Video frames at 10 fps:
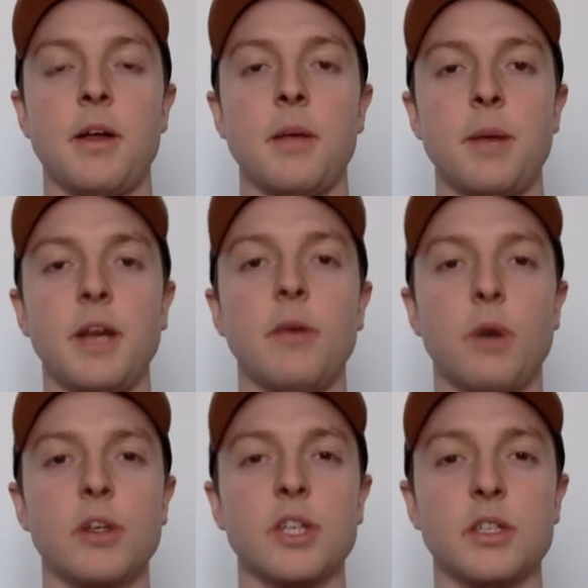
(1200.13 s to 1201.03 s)
beating
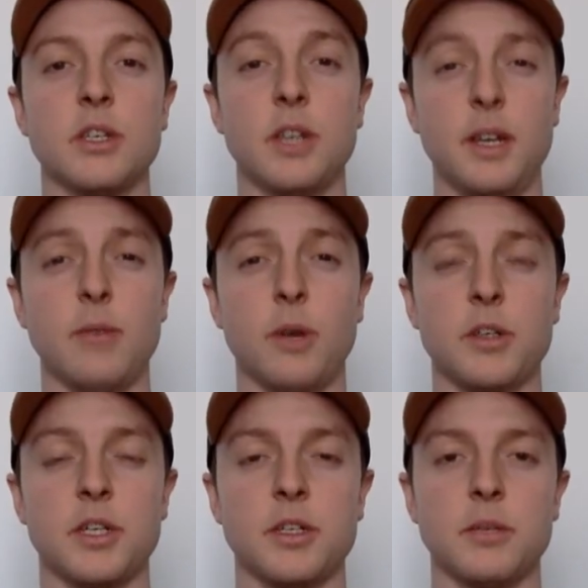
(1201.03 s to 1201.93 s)
Washington in
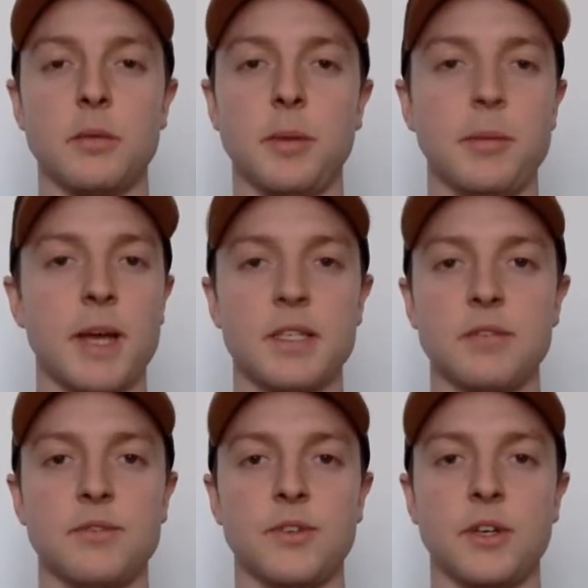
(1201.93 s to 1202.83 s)
Washington would be
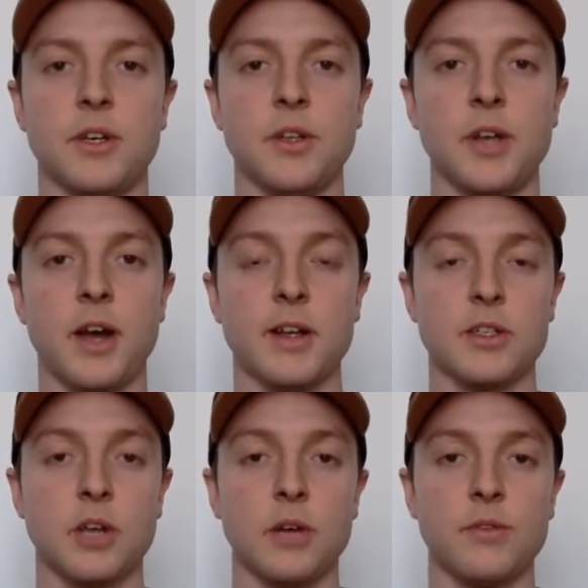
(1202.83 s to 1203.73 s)
massive for the
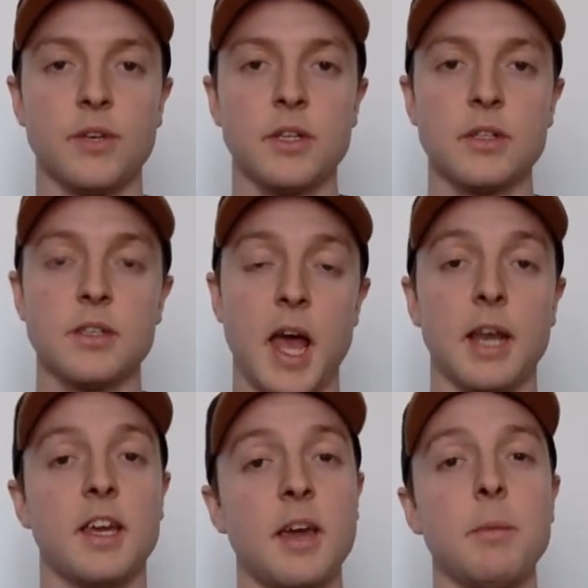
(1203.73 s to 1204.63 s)
Nuggets' confidence.
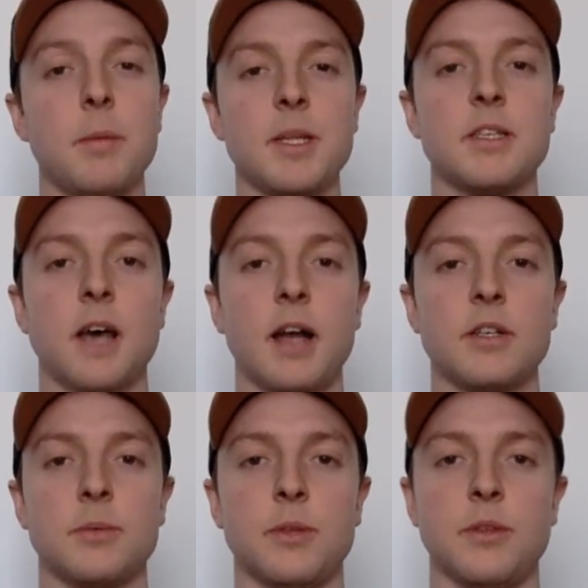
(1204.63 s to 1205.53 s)
And to keep them in
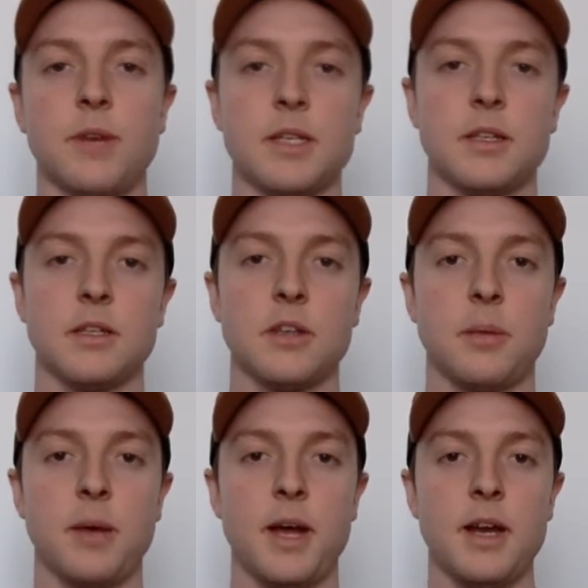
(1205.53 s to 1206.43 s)
touch with the rest of the
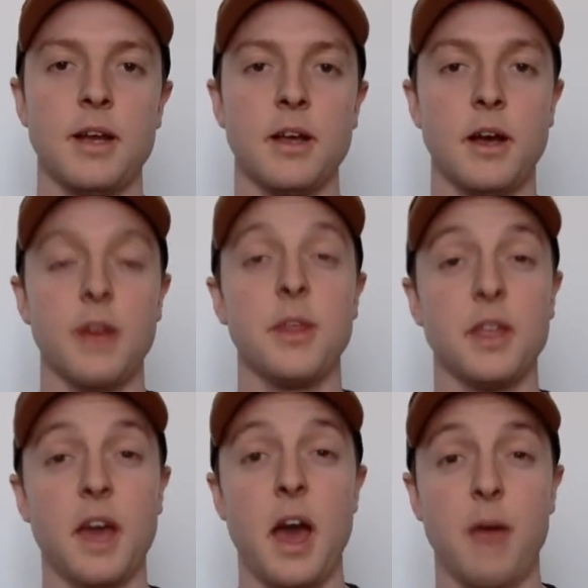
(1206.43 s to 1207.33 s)
top 8, I think
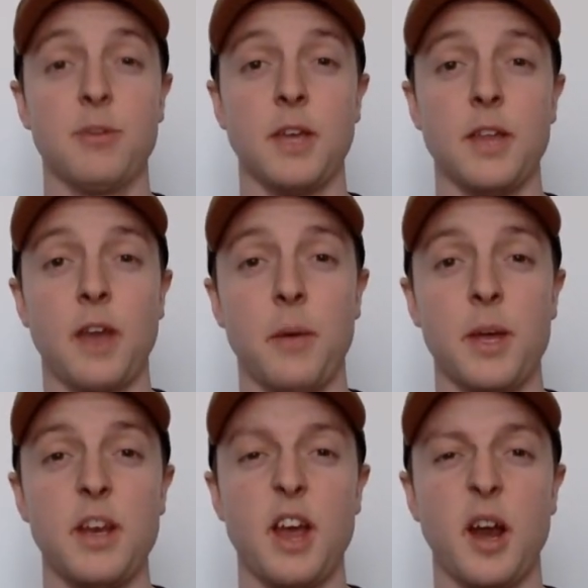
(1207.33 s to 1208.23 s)
they have to get that
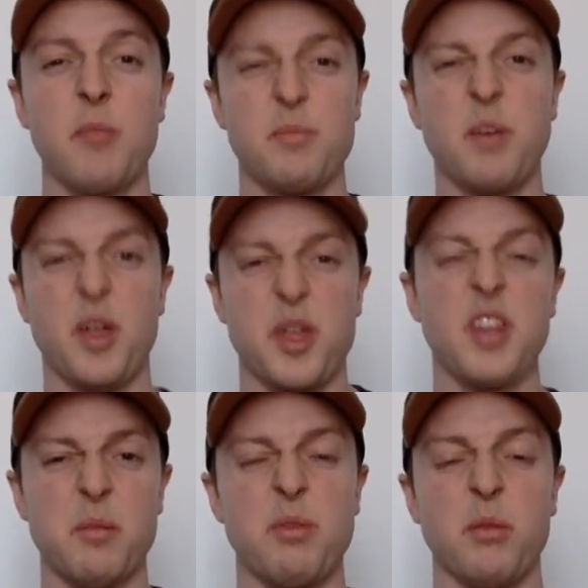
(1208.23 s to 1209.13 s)
win. And I
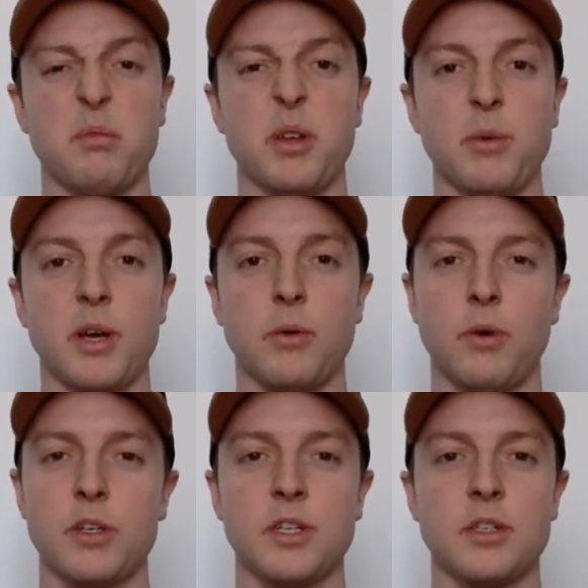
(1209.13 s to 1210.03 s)
think they probably will.
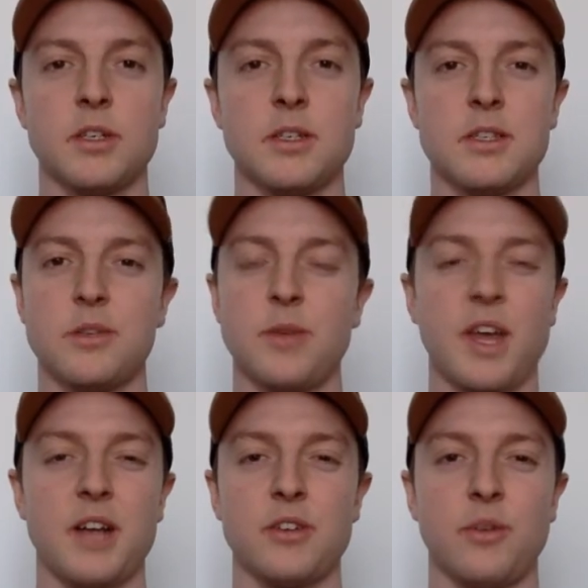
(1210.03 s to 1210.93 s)
Washington is still
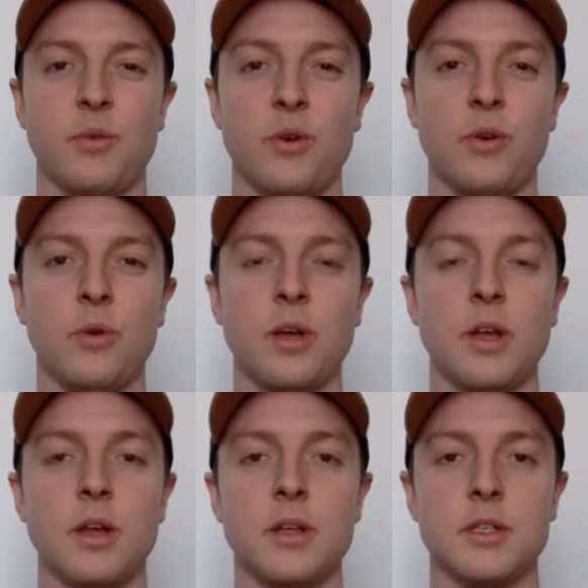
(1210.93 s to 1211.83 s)
without John Wall.
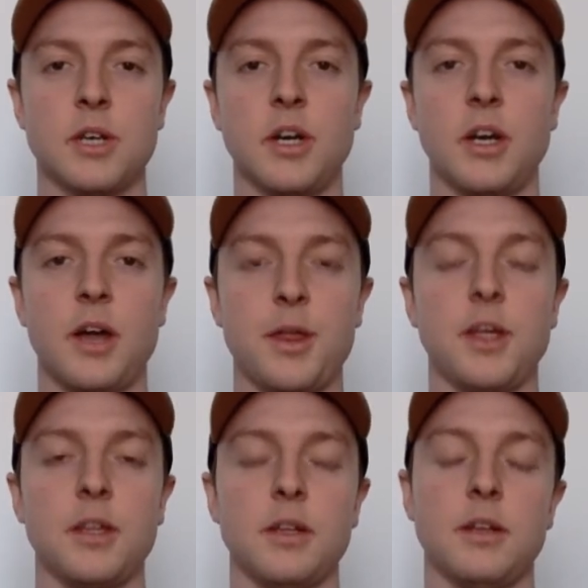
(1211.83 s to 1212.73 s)
So I
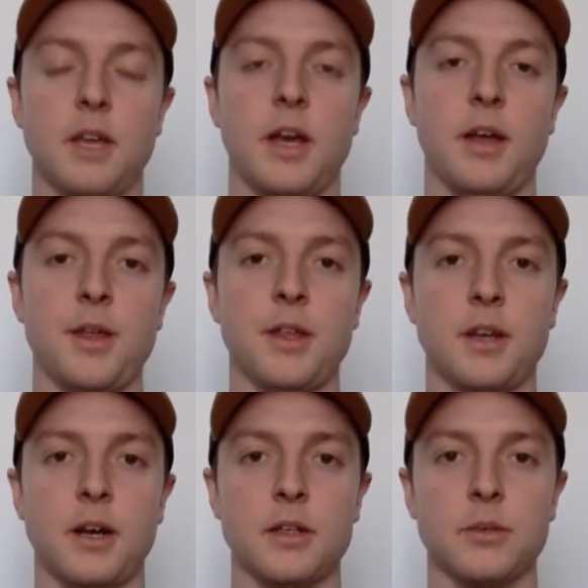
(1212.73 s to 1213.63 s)
think the
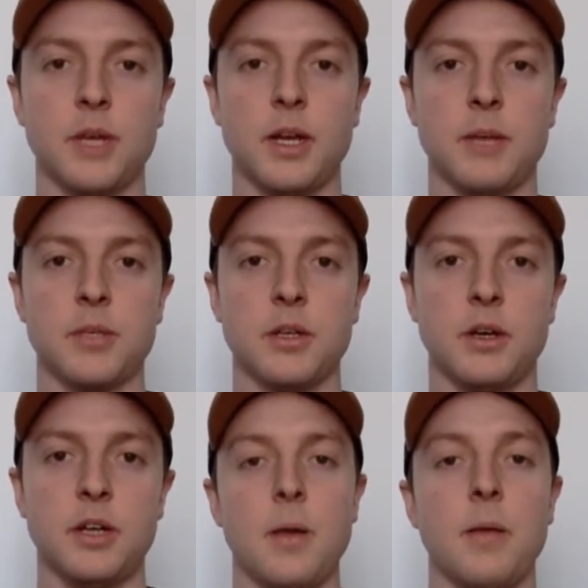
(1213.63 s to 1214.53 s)
Nuggets will get it up
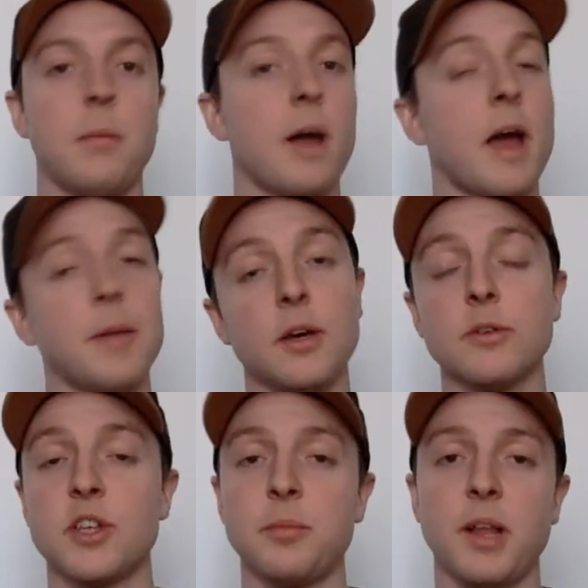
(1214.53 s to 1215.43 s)
tonight. Miami
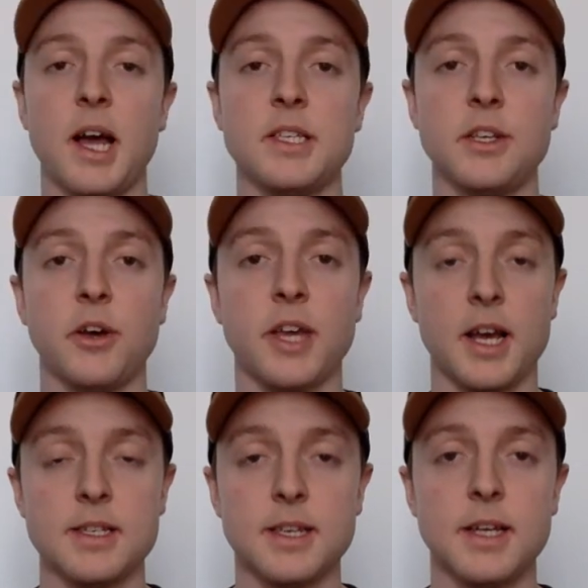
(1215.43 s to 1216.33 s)
also plays in
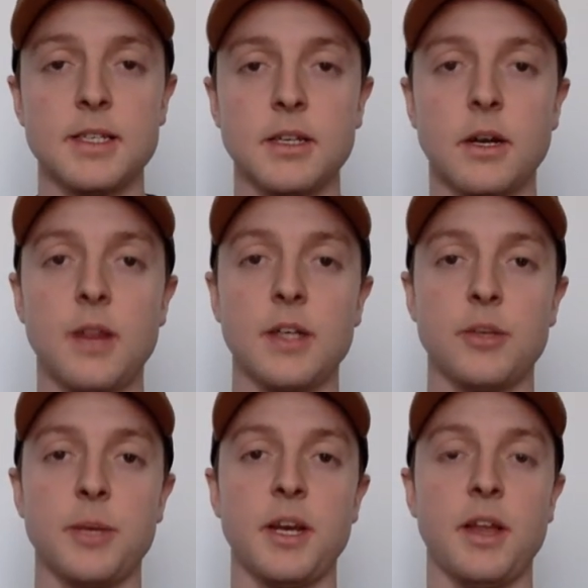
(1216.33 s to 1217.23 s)
OKC tonight. That
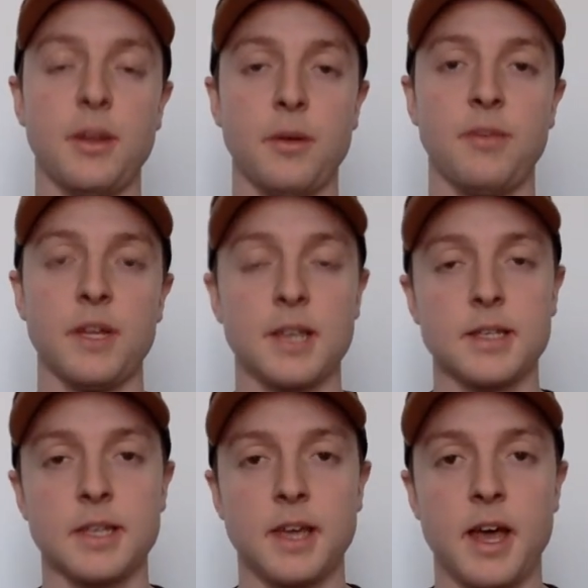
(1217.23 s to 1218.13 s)
should be another
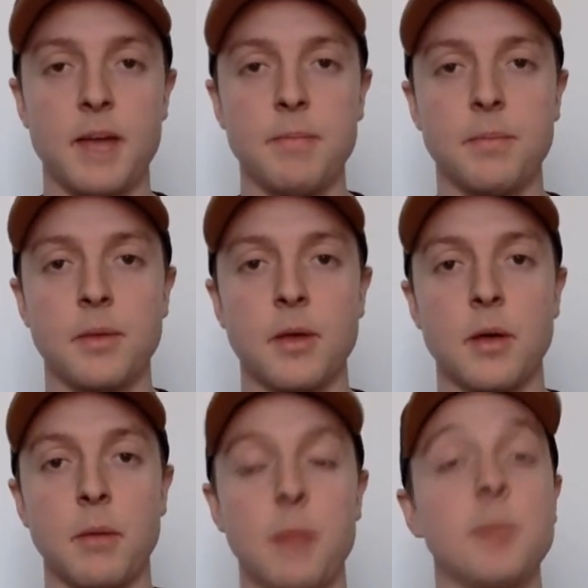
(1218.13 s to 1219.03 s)
fantastic game.
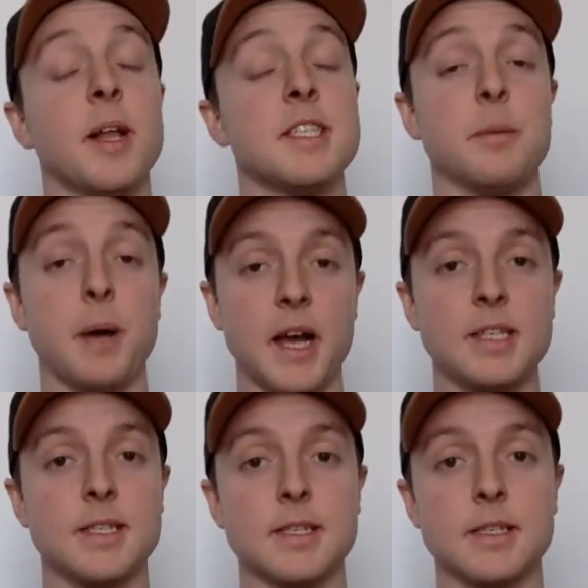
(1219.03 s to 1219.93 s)
Miami plays the
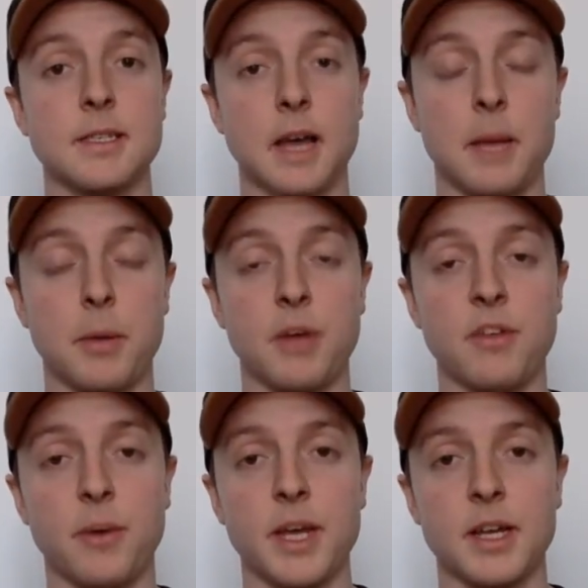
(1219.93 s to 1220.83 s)
Pacers over
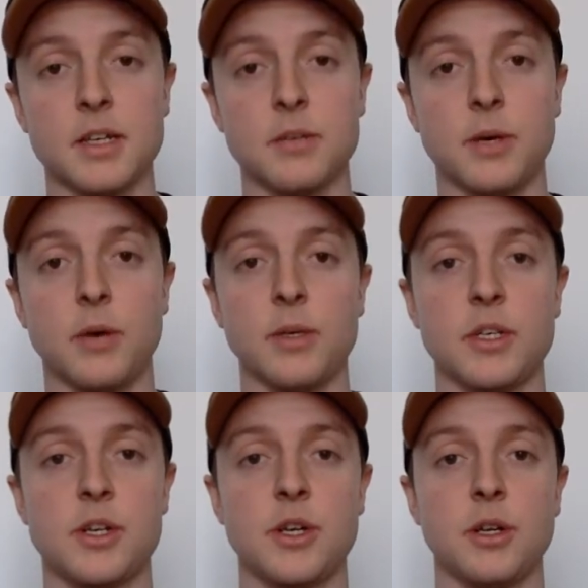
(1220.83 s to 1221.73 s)
the weekend as well,
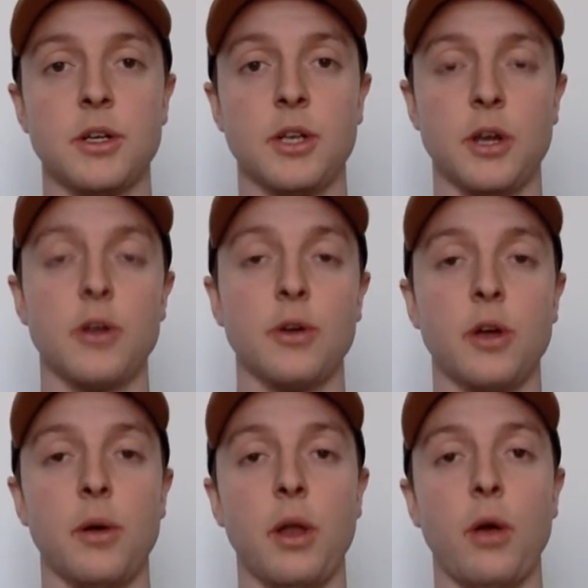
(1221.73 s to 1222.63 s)
which could
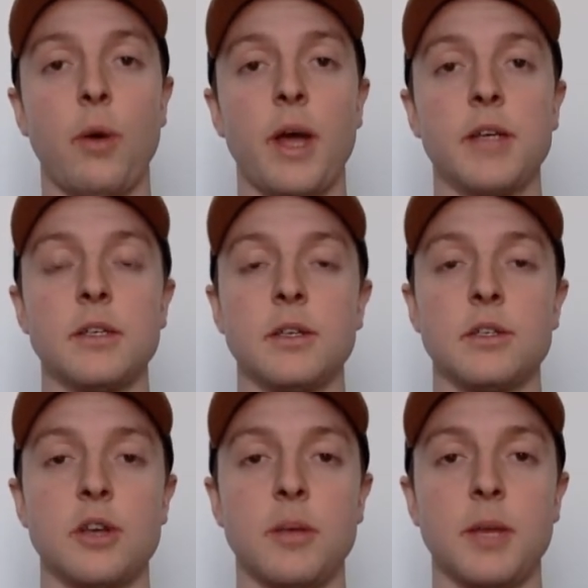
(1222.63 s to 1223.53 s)
go a long way into
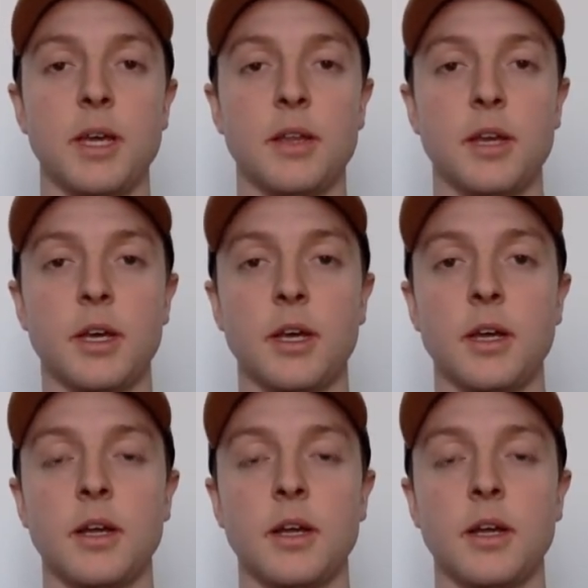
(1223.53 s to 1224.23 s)
determining the